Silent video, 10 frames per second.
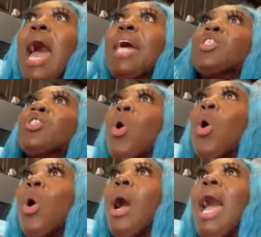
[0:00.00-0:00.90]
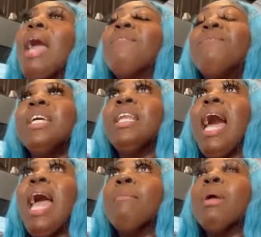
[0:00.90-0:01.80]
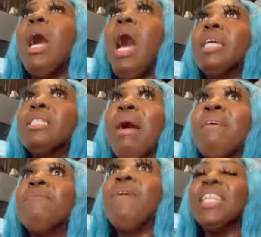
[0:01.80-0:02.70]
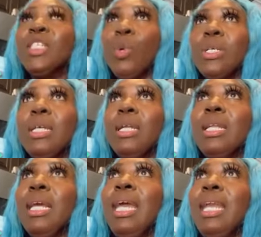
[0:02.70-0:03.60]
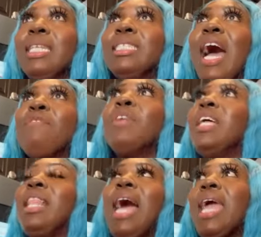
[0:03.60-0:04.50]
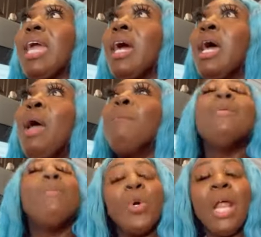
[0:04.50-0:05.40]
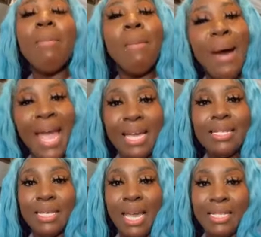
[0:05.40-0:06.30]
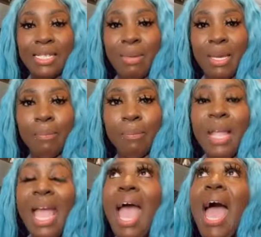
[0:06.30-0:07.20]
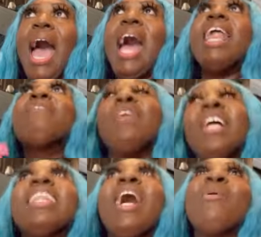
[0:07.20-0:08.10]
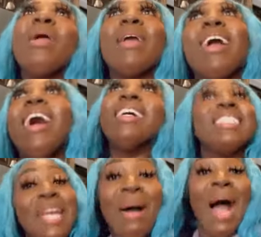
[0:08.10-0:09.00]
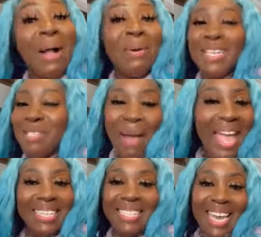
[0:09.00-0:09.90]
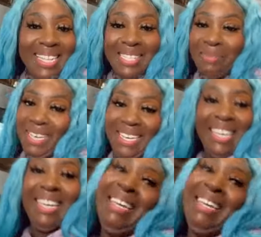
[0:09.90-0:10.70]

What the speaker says: And so I feel like because my fans wasn't in it, I felt like people would have been biased against me. And I felt that way because them always biased against me.